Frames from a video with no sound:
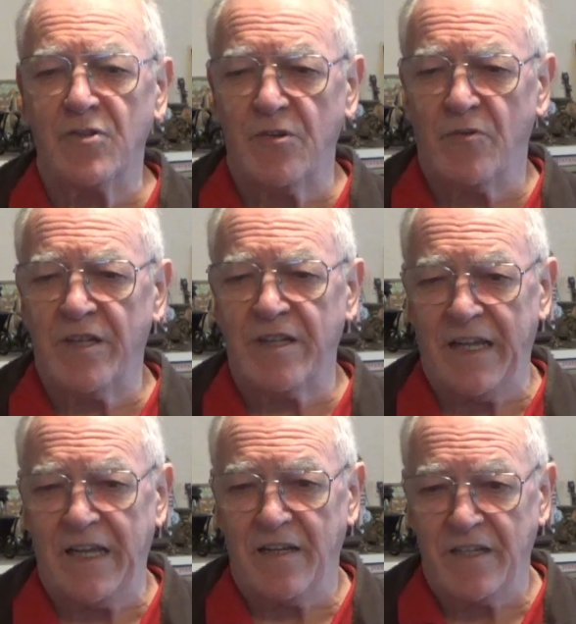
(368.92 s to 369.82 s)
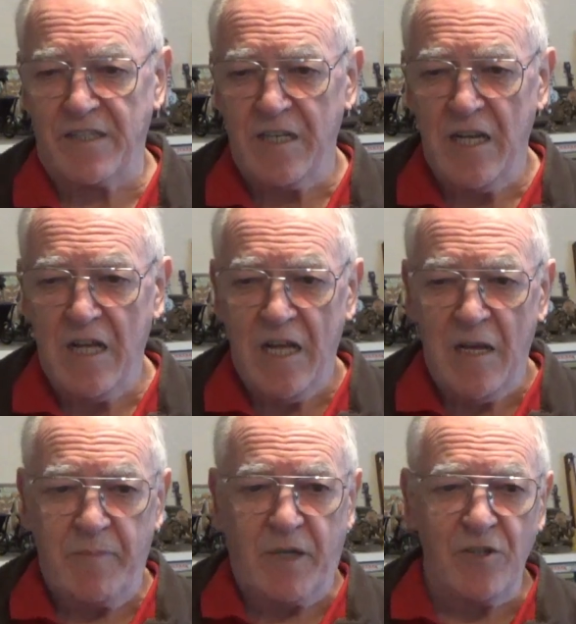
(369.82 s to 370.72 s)
the written English,
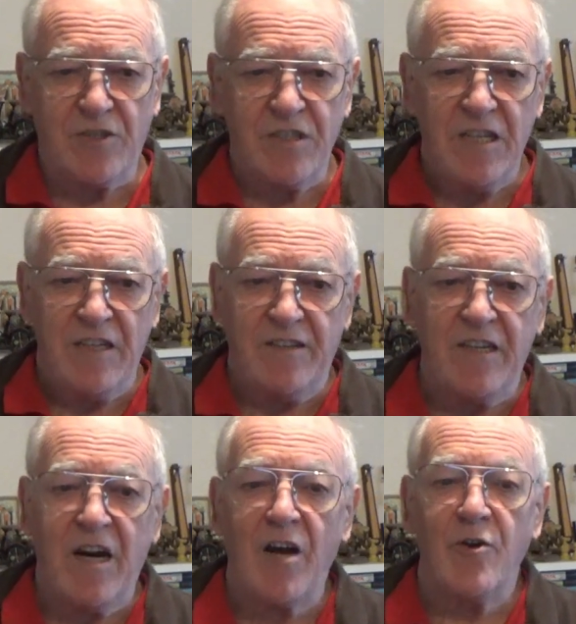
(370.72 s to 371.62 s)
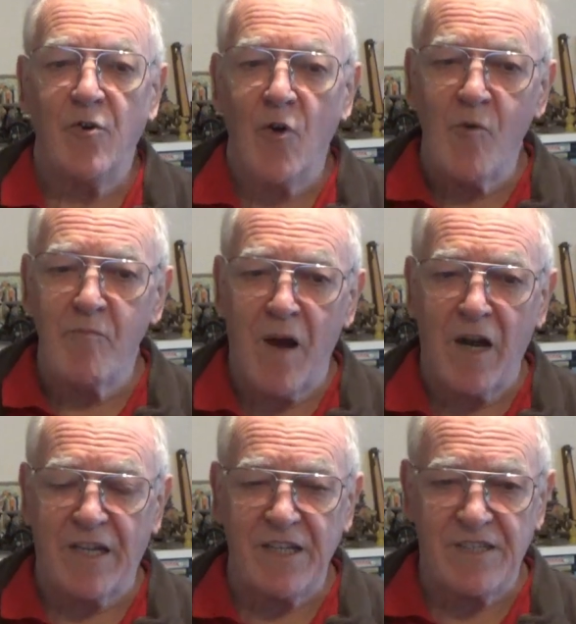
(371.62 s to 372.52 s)
because there are no
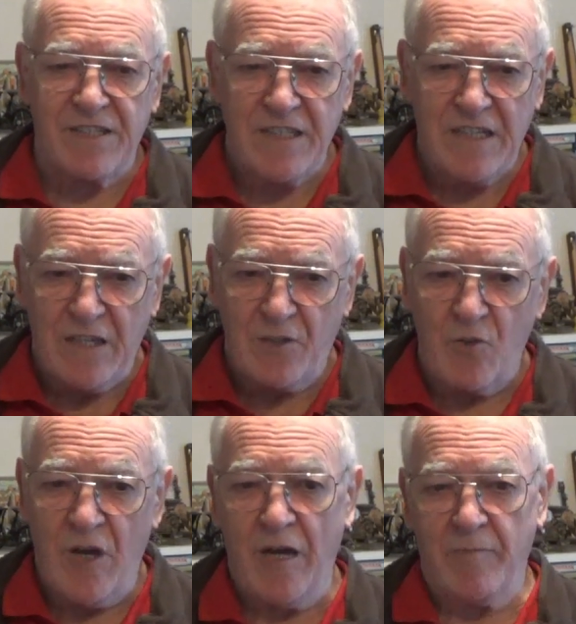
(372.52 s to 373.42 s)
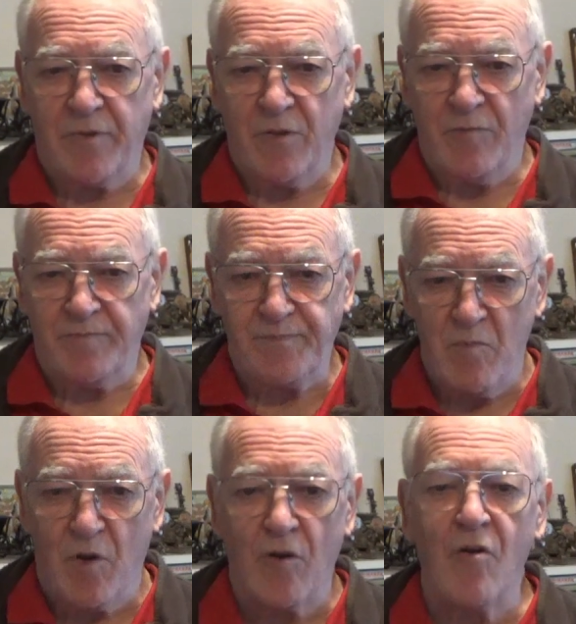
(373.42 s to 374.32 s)
markings to help you.
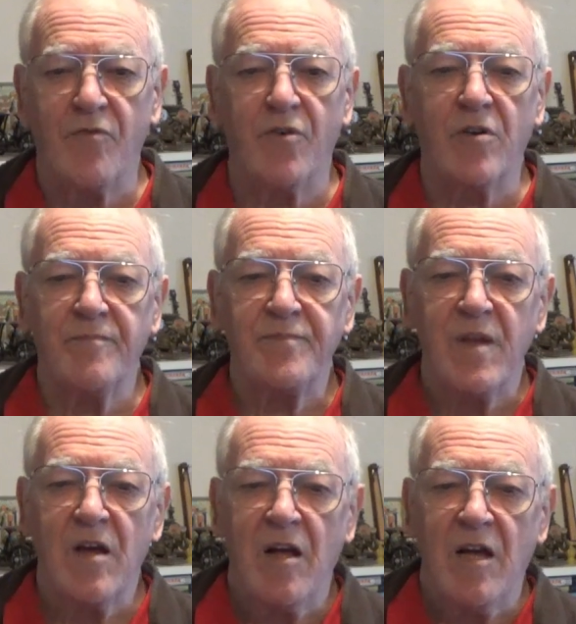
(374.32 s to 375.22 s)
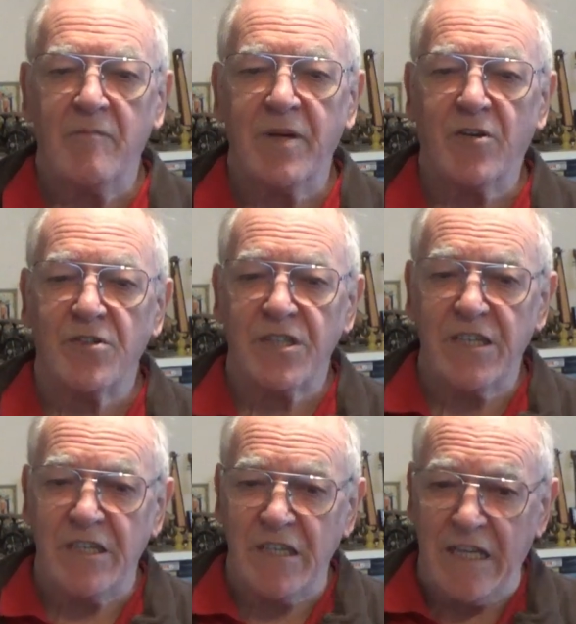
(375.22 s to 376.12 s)
Moreover, because
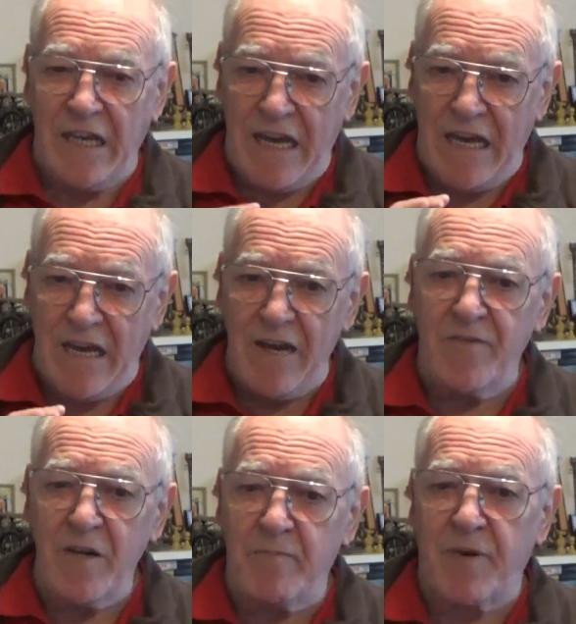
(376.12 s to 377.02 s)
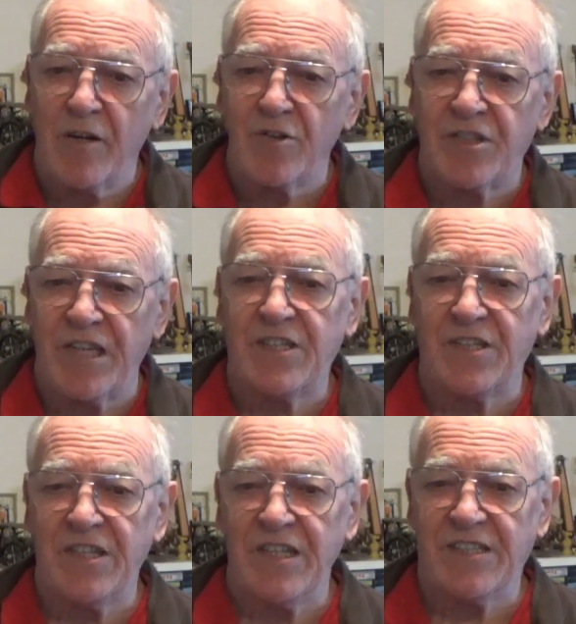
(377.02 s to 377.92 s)
every
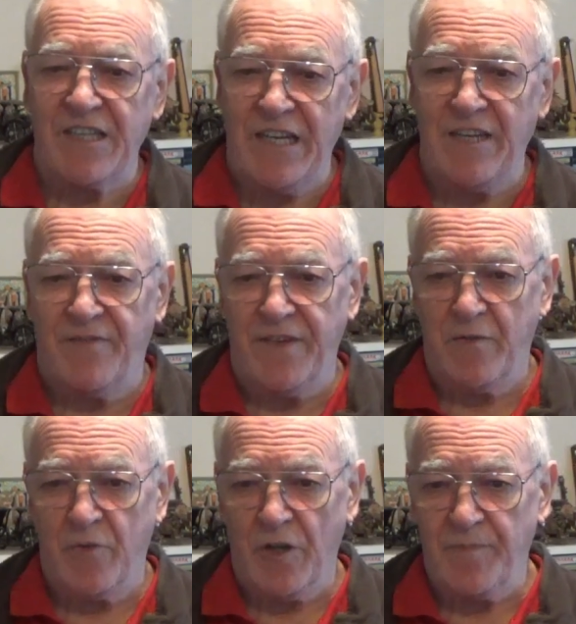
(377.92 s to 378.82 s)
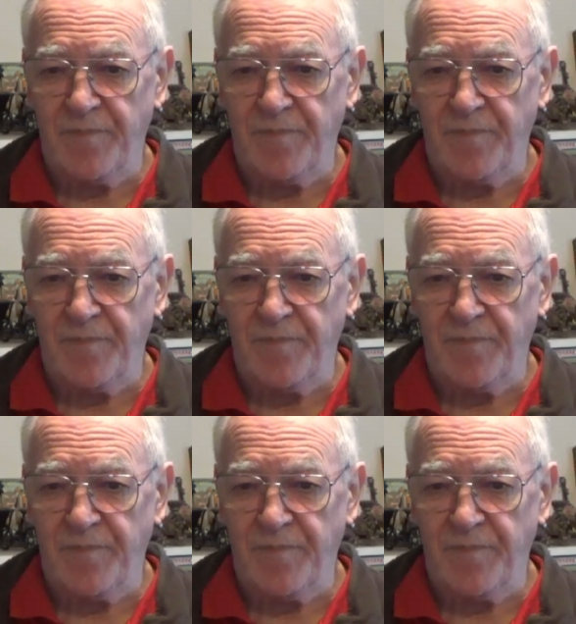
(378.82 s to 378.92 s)
pronunciation is individual.